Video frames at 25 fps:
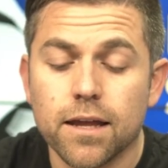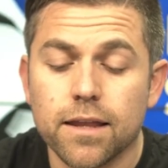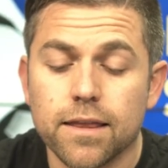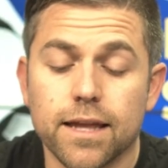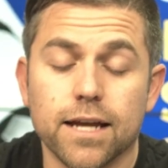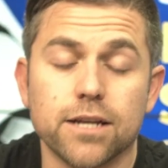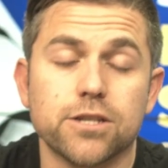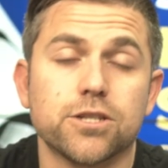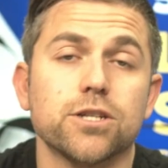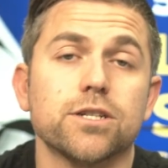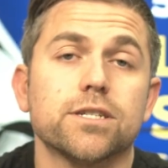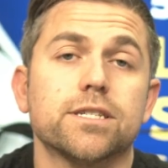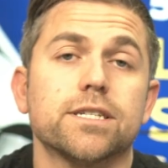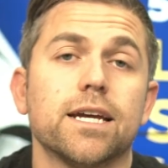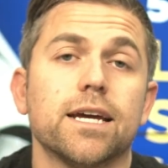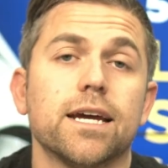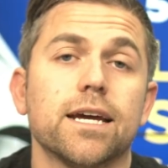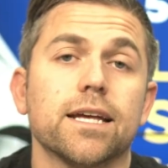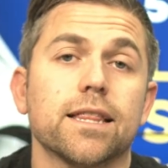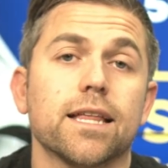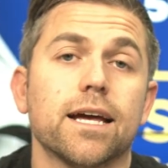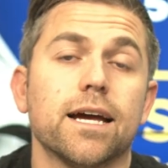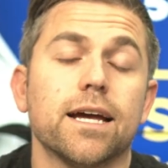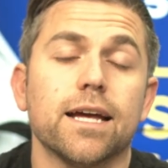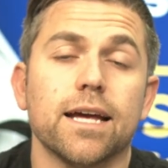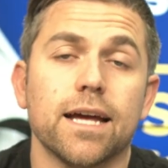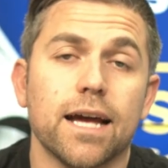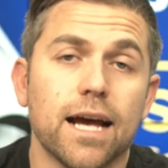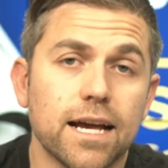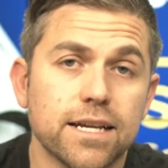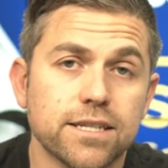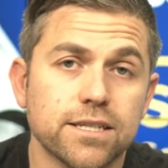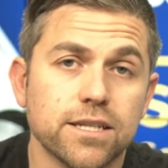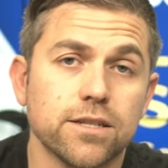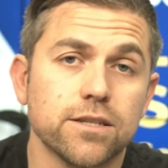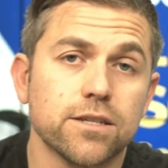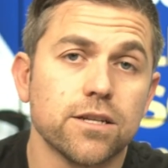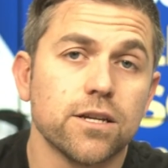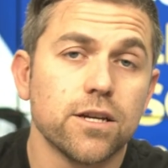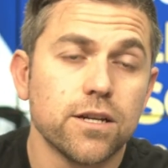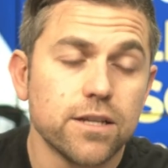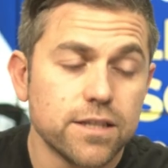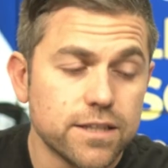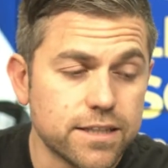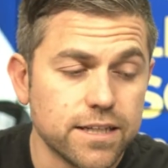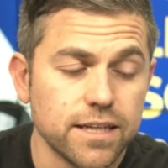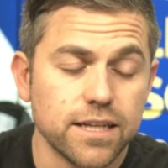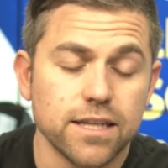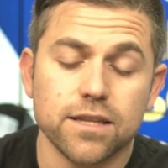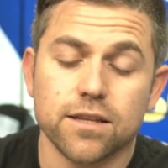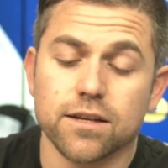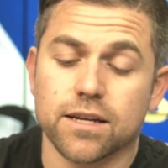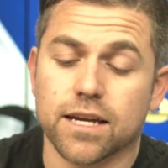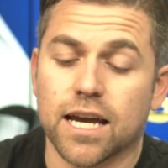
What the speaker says: That's just saying that it hasn't seen the